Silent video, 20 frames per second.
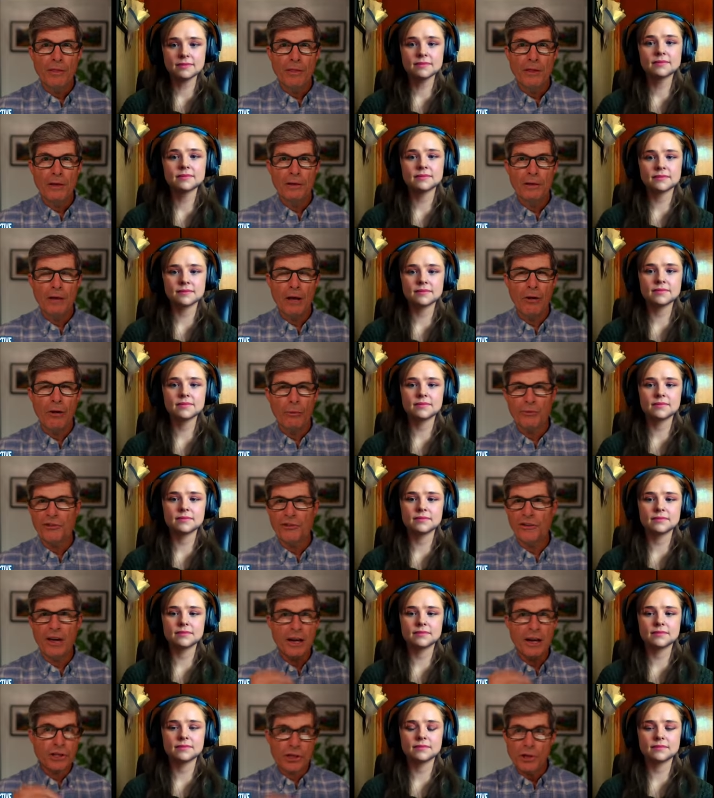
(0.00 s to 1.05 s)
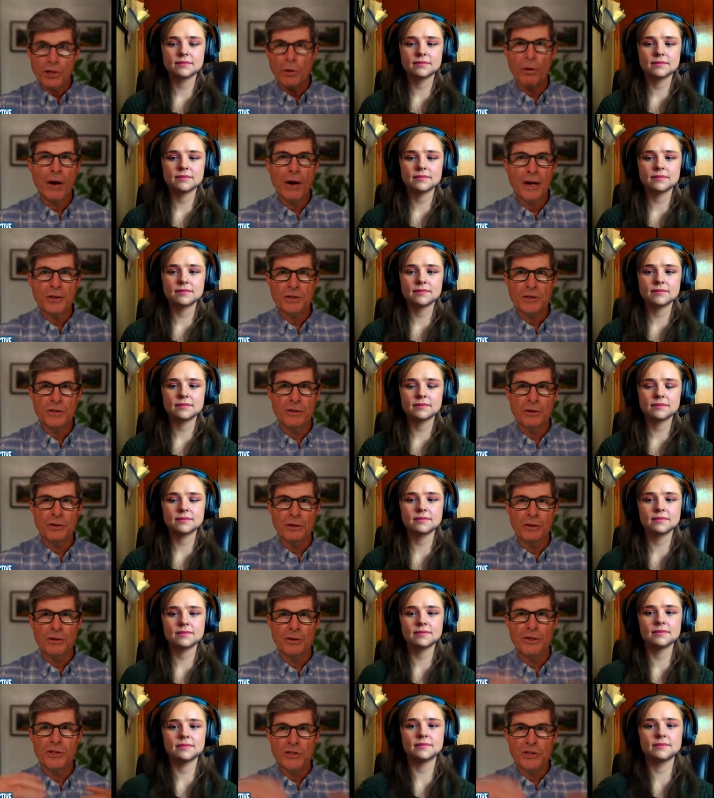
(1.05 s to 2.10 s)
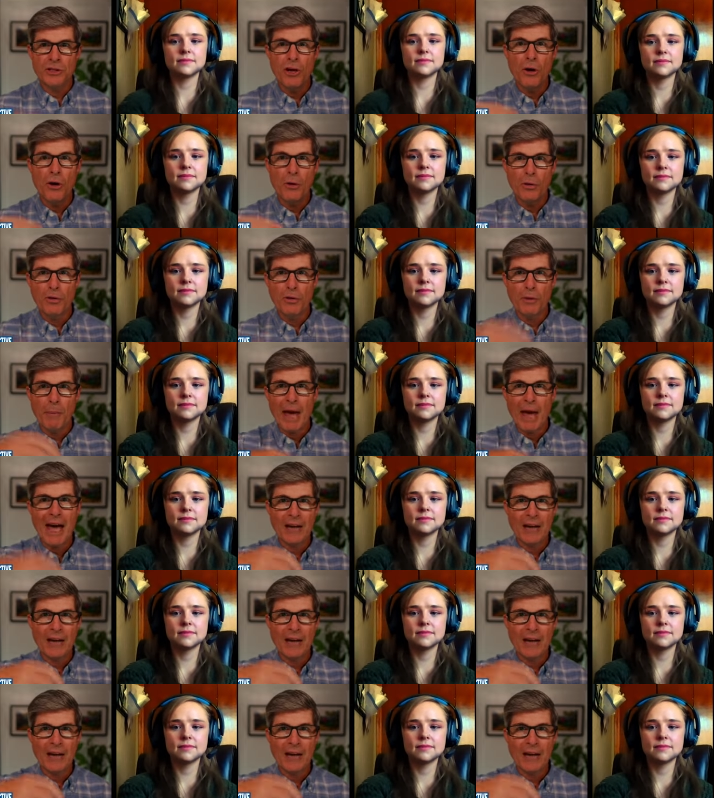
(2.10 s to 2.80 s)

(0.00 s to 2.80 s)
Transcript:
Speaker 1: that helps texturize the the snow the